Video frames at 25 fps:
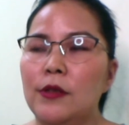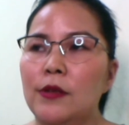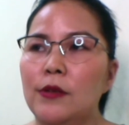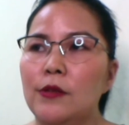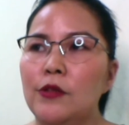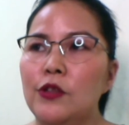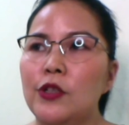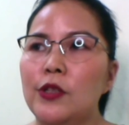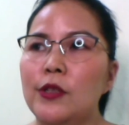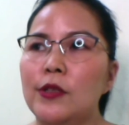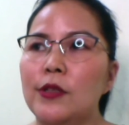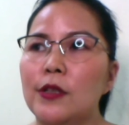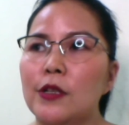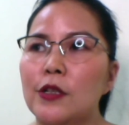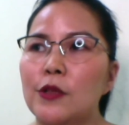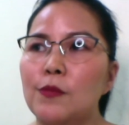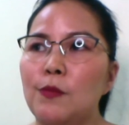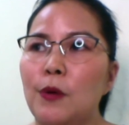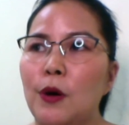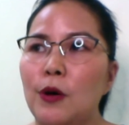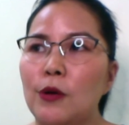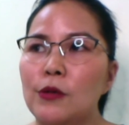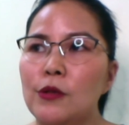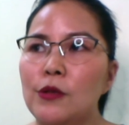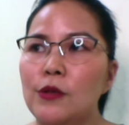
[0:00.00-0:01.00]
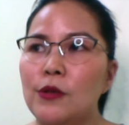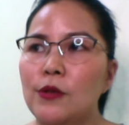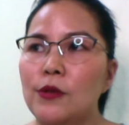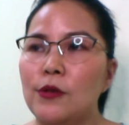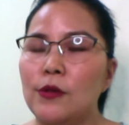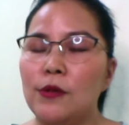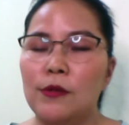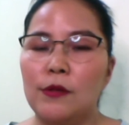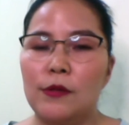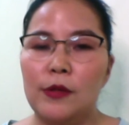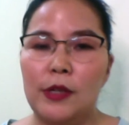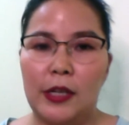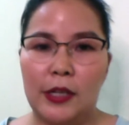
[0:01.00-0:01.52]
she's exposed
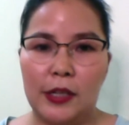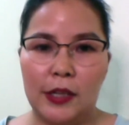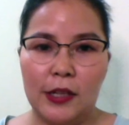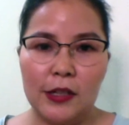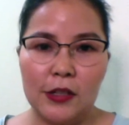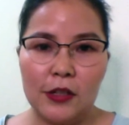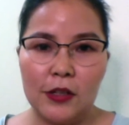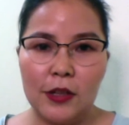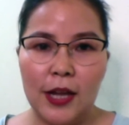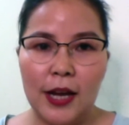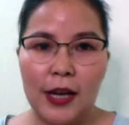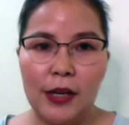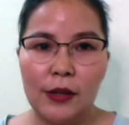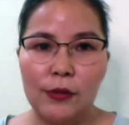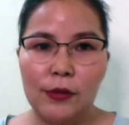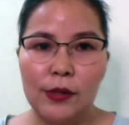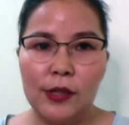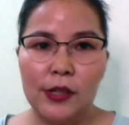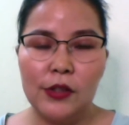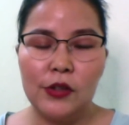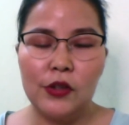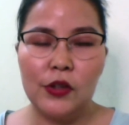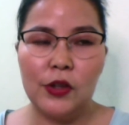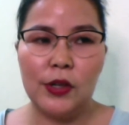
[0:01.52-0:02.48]
to English language,